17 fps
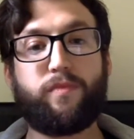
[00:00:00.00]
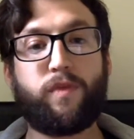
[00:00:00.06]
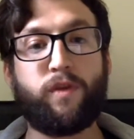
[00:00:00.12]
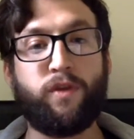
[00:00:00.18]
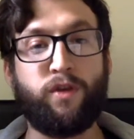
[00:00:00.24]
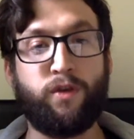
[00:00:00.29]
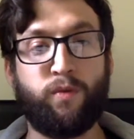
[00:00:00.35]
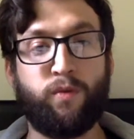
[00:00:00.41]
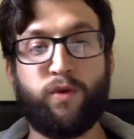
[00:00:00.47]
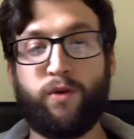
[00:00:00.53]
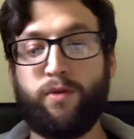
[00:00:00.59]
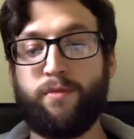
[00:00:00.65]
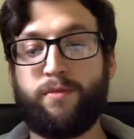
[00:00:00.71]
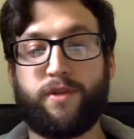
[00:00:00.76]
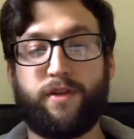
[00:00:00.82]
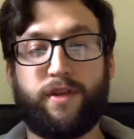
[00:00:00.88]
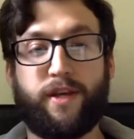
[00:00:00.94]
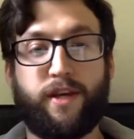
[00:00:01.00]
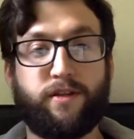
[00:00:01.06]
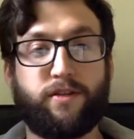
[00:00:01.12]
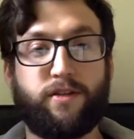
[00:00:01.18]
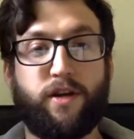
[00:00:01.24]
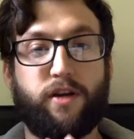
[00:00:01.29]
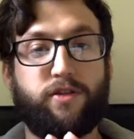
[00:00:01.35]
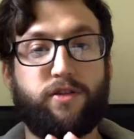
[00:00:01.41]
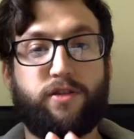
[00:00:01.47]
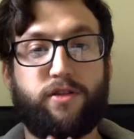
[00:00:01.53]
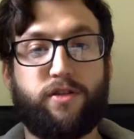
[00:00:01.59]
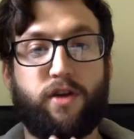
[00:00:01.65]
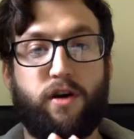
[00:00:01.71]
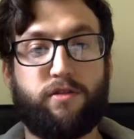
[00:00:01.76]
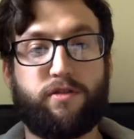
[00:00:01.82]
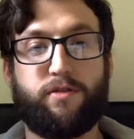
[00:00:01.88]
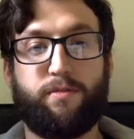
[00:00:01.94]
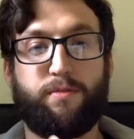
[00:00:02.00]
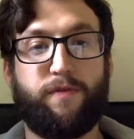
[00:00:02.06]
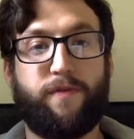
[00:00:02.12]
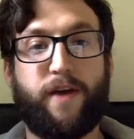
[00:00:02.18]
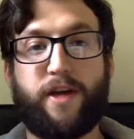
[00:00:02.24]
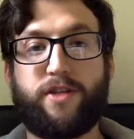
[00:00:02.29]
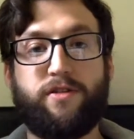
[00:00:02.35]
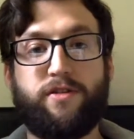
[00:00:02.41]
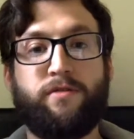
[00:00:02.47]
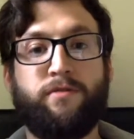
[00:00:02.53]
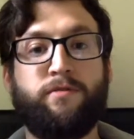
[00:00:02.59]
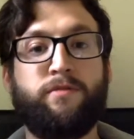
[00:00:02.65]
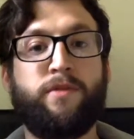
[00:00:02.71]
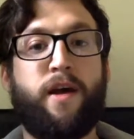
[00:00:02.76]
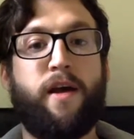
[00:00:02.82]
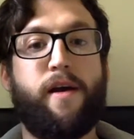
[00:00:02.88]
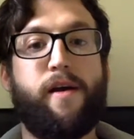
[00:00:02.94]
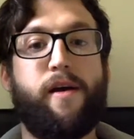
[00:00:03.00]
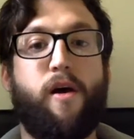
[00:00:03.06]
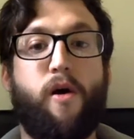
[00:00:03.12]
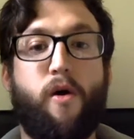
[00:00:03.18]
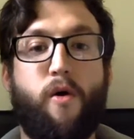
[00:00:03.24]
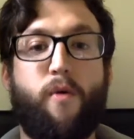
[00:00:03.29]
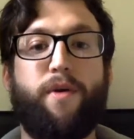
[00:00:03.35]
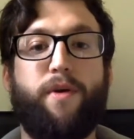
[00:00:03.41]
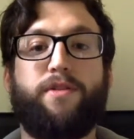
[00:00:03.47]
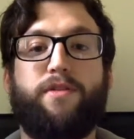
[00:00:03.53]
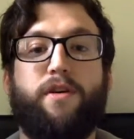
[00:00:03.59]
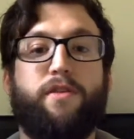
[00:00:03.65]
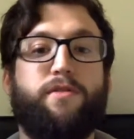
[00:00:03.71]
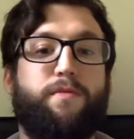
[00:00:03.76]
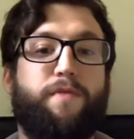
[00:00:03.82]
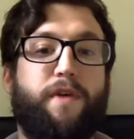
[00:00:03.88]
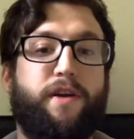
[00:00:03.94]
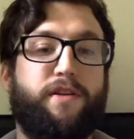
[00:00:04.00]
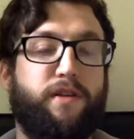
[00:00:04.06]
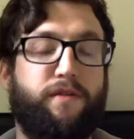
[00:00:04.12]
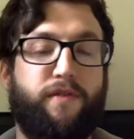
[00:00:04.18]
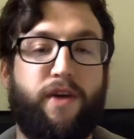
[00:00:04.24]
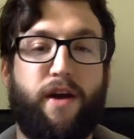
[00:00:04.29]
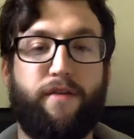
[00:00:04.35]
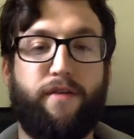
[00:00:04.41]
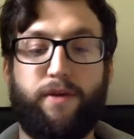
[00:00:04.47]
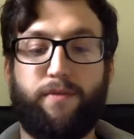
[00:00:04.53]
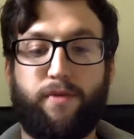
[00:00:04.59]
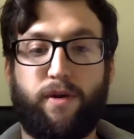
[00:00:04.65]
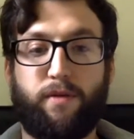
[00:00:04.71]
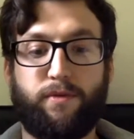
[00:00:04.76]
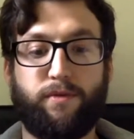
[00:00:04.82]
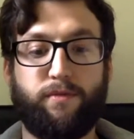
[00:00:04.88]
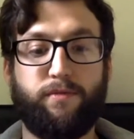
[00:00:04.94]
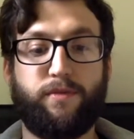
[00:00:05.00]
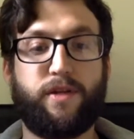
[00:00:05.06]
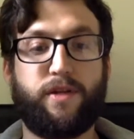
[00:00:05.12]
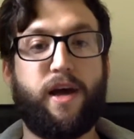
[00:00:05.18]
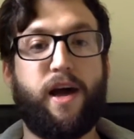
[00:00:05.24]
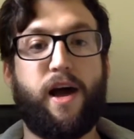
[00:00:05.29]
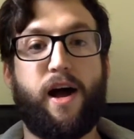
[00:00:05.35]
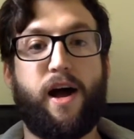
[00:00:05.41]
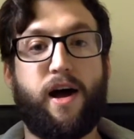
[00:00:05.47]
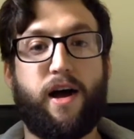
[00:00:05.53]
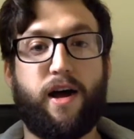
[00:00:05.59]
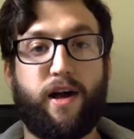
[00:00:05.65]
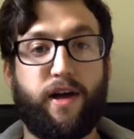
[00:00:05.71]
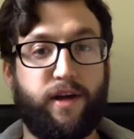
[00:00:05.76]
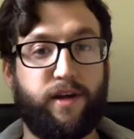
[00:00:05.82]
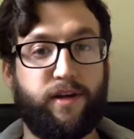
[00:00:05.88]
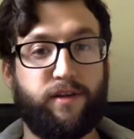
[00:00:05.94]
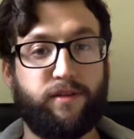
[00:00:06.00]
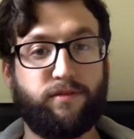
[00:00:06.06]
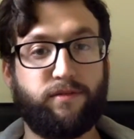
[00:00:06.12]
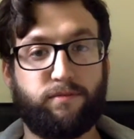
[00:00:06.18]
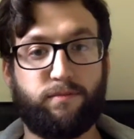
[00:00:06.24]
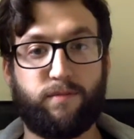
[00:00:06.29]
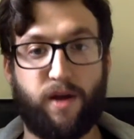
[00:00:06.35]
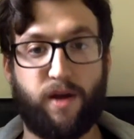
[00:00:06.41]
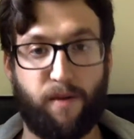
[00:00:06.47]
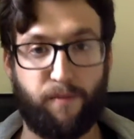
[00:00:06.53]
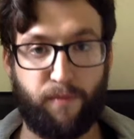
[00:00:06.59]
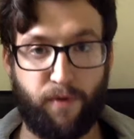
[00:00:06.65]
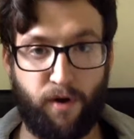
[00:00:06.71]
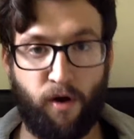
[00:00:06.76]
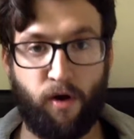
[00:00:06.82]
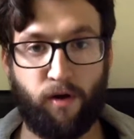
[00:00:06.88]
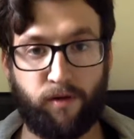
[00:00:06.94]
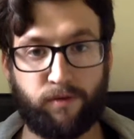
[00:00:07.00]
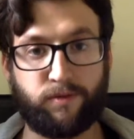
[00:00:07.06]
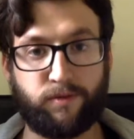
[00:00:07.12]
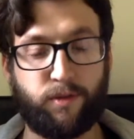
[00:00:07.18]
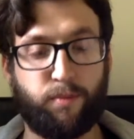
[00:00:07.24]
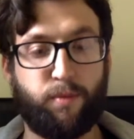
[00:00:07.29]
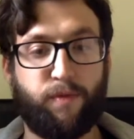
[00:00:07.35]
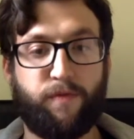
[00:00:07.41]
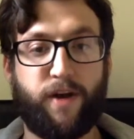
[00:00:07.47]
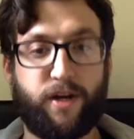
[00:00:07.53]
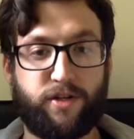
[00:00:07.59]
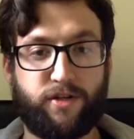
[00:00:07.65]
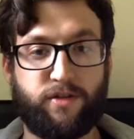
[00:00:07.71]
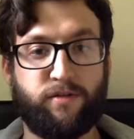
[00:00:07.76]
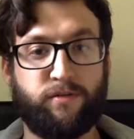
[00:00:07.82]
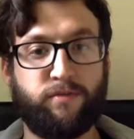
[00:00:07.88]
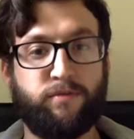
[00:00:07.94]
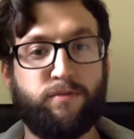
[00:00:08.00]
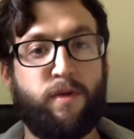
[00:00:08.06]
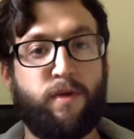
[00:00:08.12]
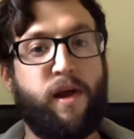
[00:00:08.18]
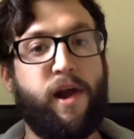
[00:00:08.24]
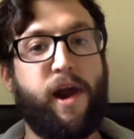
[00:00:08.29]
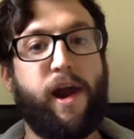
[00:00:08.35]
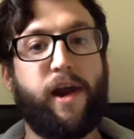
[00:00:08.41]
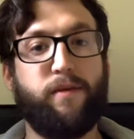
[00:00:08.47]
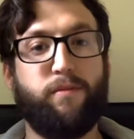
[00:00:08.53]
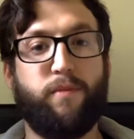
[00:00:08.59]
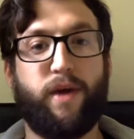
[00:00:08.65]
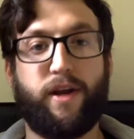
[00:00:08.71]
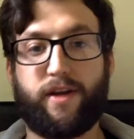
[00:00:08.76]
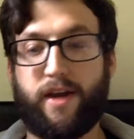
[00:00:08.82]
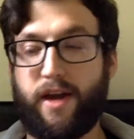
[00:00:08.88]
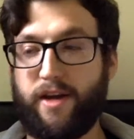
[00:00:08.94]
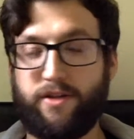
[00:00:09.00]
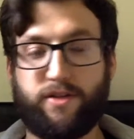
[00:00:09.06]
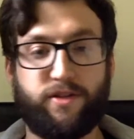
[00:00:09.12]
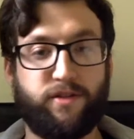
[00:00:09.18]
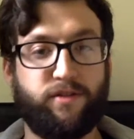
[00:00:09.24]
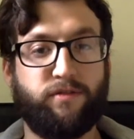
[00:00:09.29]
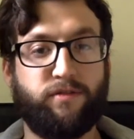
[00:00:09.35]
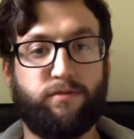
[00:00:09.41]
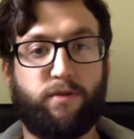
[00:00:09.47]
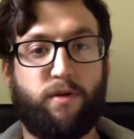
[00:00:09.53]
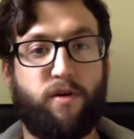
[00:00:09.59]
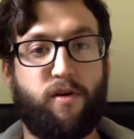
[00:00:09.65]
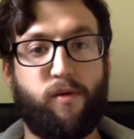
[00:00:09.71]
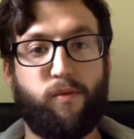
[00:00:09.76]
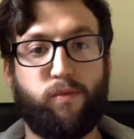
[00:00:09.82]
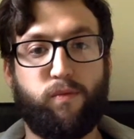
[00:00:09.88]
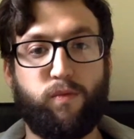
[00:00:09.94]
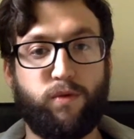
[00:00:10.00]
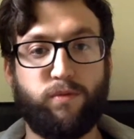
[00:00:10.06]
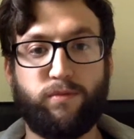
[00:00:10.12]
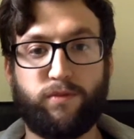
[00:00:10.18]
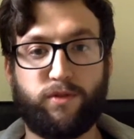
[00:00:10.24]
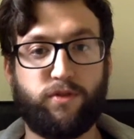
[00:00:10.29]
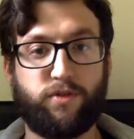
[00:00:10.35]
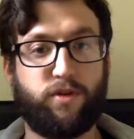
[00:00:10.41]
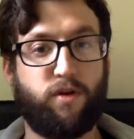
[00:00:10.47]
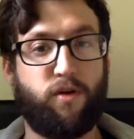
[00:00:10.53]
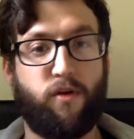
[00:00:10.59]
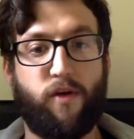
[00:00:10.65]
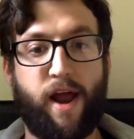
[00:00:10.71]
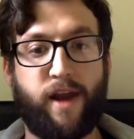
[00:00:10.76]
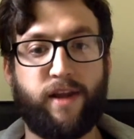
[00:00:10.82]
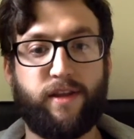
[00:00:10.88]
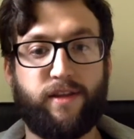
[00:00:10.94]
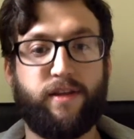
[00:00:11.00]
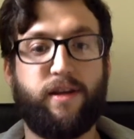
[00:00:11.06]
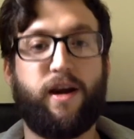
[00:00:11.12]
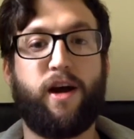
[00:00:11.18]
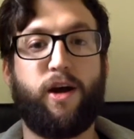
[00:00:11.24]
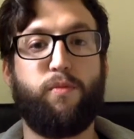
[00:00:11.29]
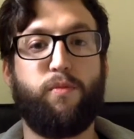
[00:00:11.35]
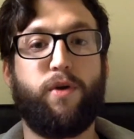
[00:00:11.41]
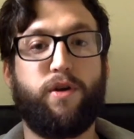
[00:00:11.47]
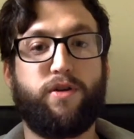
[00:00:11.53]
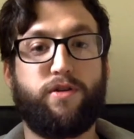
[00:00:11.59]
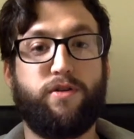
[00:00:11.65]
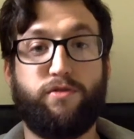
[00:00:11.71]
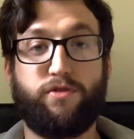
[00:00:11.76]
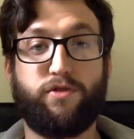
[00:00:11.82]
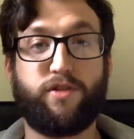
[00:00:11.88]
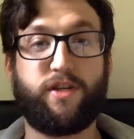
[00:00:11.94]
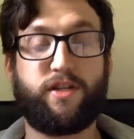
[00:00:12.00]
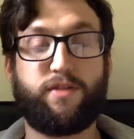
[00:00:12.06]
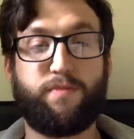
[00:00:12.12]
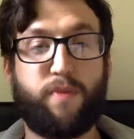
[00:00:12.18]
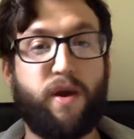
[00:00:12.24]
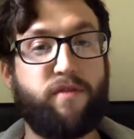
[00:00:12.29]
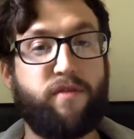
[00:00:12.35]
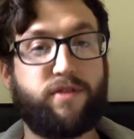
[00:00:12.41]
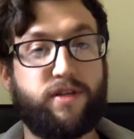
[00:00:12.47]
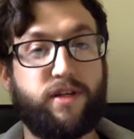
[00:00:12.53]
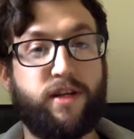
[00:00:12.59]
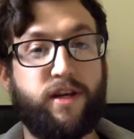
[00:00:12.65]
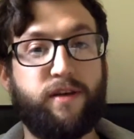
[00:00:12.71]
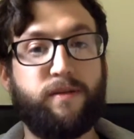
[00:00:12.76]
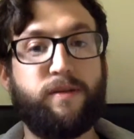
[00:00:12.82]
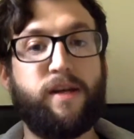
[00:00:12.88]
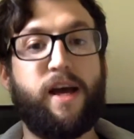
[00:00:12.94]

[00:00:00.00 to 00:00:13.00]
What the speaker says: your wounds and things, talk to a professional. Always talk to a professional if you have any problems. I am not a professional in medication or wound control or anything. I'm a person who's just experiencing it,